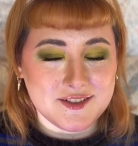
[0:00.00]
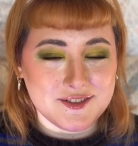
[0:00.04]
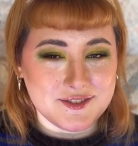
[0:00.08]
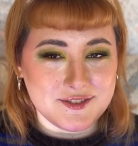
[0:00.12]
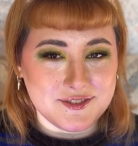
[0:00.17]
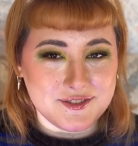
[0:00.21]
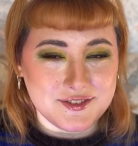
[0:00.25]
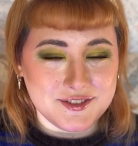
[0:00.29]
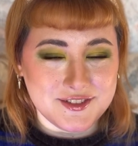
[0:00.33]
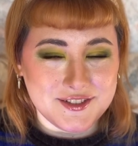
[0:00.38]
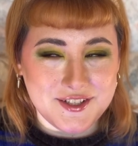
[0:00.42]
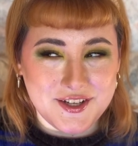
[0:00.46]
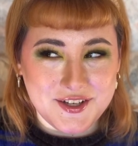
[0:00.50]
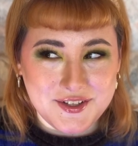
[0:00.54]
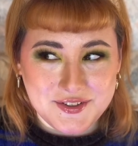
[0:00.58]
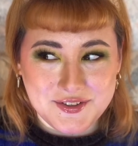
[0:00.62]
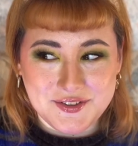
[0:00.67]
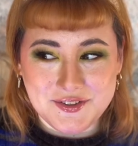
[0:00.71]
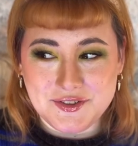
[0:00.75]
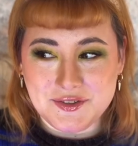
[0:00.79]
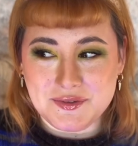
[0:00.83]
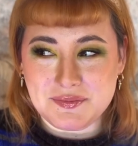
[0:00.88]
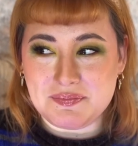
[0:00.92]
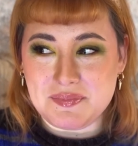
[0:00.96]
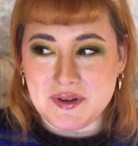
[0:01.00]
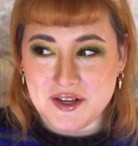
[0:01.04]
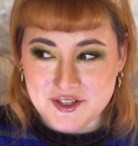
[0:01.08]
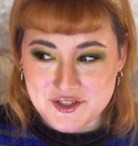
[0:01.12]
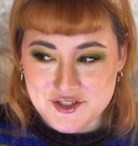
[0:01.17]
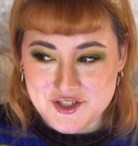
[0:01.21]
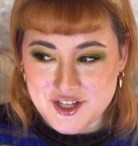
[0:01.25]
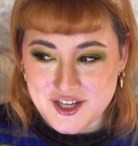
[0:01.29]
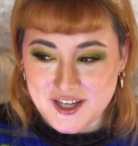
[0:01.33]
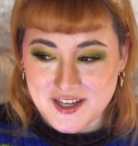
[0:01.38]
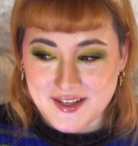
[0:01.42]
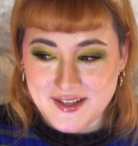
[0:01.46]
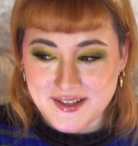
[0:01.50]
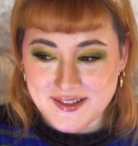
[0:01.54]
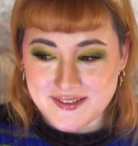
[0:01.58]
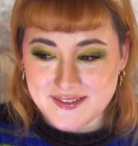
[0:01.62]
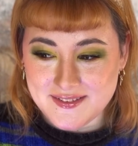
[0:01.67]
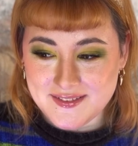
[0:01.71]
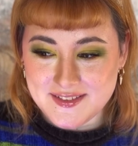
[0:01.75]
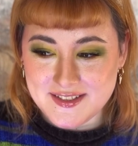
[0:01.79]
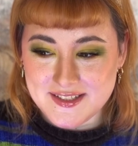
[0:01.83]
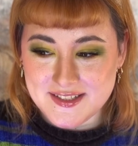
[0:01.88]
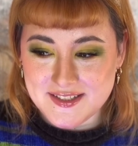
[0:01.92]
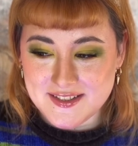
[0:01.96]
low budget
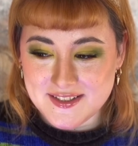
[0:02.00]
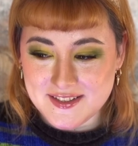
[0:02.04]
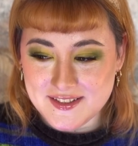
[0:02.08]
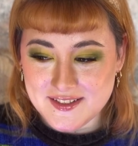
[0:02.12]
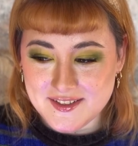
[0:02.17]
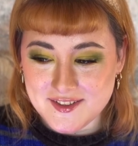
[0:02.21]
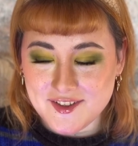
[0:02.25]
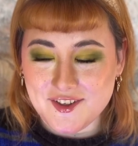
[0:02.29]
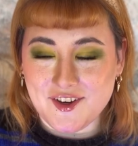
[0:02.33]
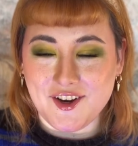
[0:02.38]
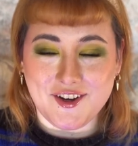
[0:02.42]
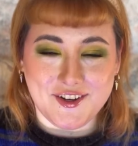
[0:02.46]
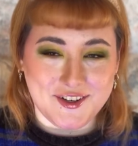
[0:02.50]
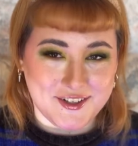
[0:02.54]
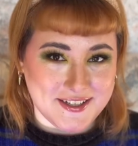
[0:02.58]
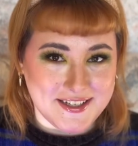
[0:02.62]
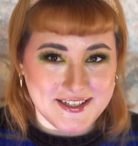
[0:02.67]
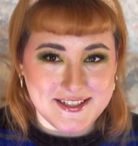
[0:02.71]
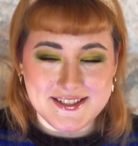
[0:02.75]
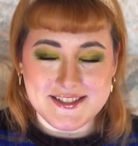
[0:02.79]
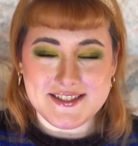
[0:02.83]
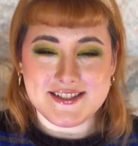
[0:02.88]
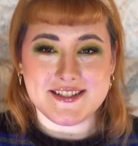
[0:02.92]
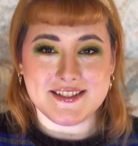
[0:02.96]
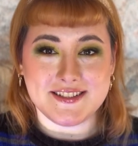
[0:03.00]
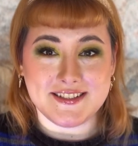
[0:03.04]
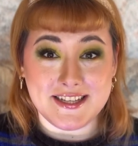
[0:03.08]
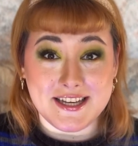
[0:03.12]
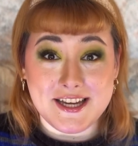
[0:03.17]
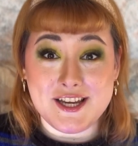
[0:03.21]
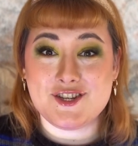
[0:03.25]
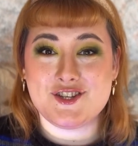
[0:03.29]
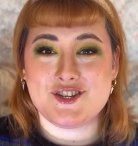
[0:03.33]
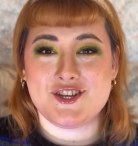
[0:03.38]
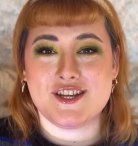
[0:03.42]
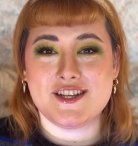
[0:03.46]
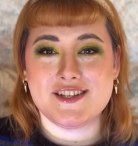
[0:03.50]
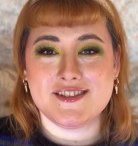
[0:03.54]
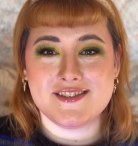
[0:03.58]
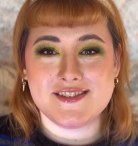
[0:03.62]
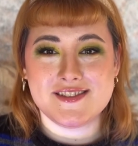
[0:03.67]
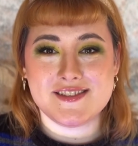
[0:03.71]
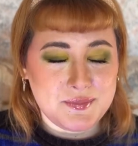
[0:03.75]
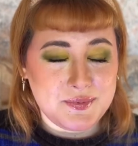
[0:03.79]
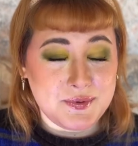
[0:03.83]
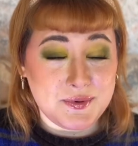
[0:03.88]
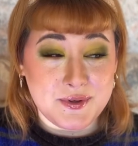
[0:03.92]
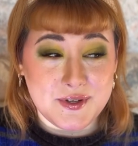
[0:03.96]
art
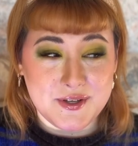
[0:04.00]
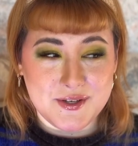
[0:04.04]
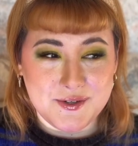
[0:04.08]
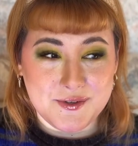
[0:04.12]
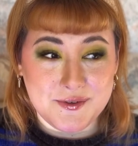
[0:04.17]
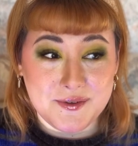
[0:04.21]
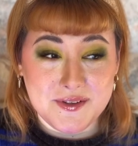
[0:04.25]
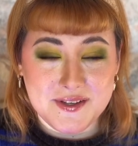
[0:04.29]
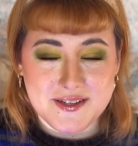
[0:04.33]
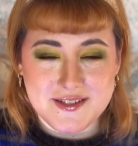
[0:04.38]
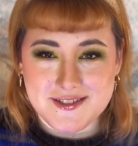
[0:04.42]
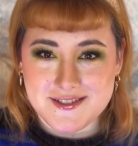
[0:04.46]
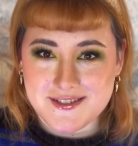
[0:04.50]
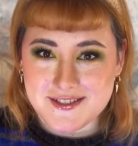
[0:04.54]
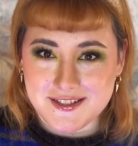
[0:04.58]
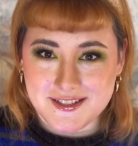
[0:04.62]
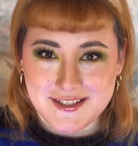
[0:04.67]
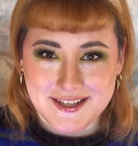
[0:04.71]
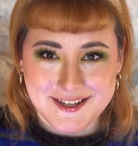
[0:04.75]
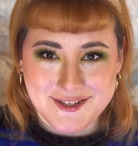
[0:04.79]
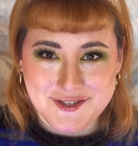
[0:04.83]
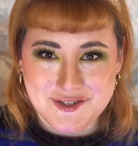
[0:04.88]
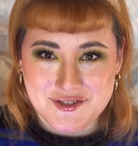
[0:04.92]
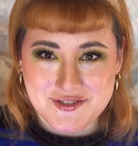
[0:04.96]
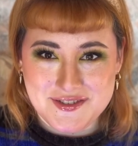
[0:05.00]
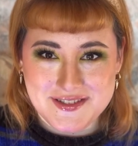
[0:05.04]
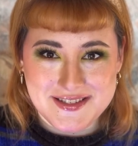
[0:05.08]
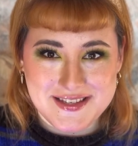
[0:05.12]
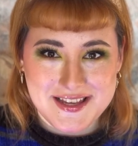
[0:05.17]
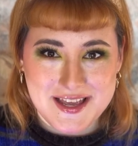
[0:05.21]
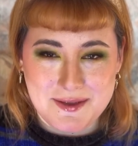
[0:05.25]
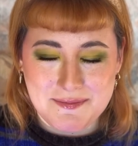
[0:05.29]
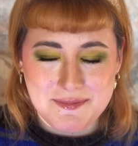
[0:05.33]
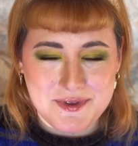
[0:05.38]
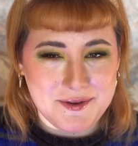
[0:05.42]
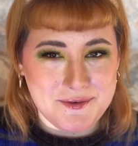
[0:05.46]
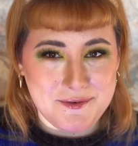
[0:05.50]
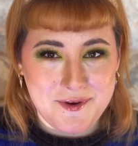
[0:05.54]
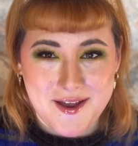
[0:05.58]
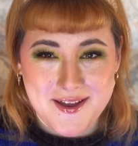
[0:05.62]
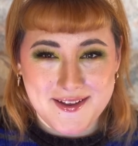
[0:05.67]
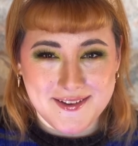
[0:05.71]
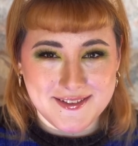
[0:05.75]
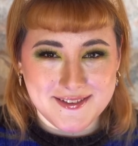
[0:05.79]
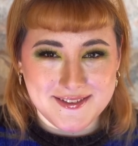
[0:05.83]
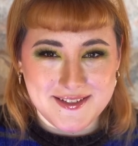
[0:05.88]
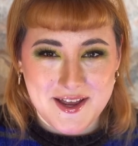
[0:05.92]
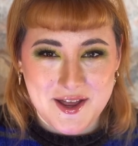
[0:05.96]
installations. Boy, do installations get me
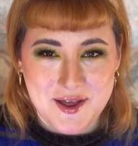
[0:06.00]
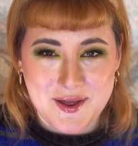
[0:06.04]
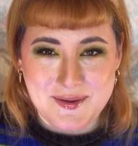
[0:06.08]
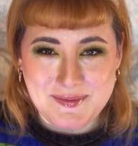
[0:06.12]
riled up.